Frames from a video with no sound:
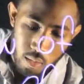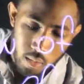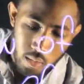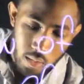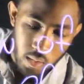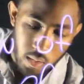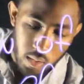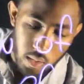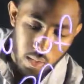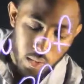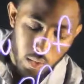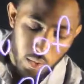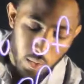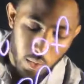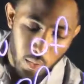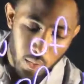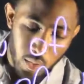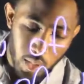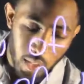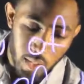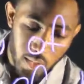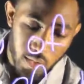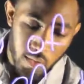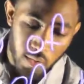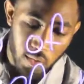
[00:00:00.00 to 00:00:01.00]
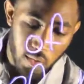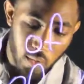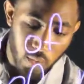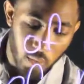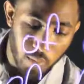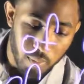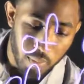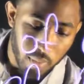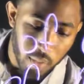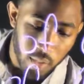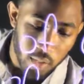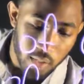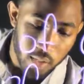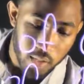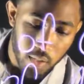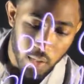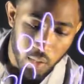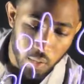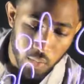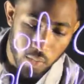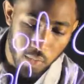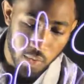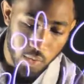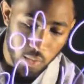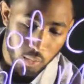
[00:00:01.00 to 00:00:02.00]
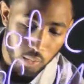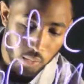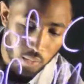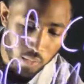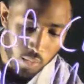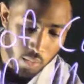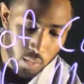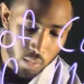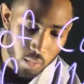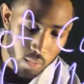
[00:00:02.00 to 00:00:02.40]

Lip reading: Saying 2H2 plus O2